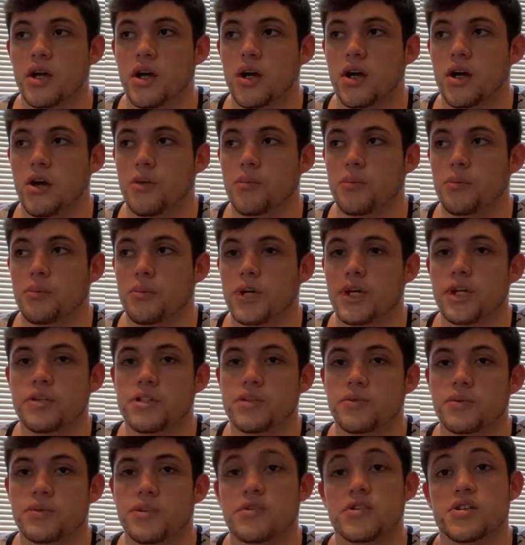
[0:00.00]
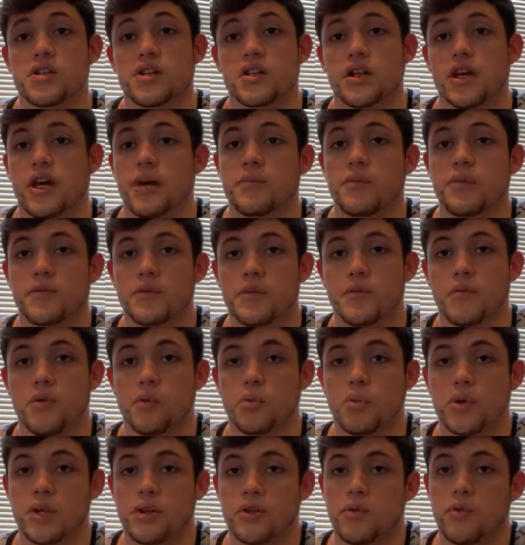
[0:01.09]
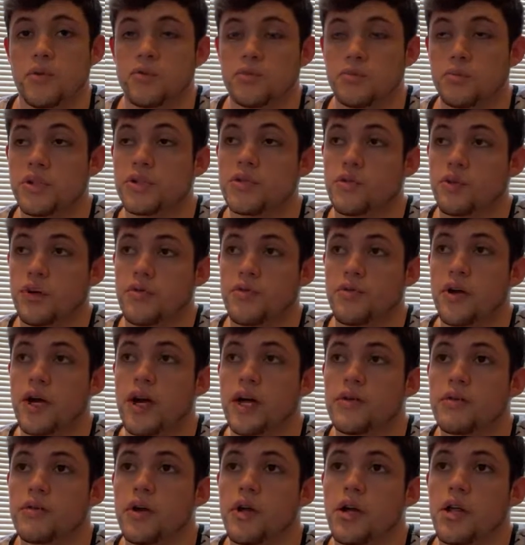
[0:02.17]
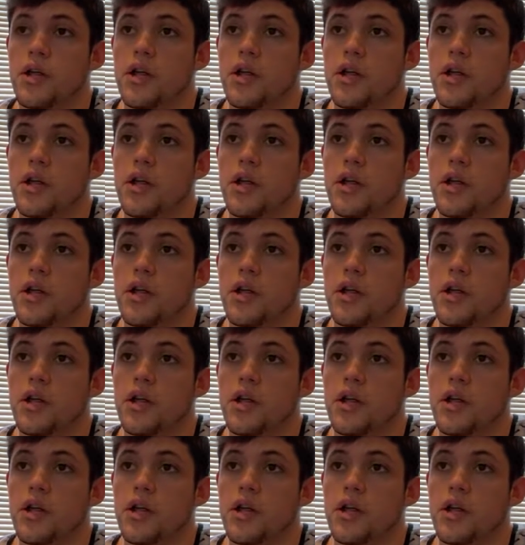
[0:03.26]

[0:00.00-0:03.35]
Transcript: My engine was originally M54 B25.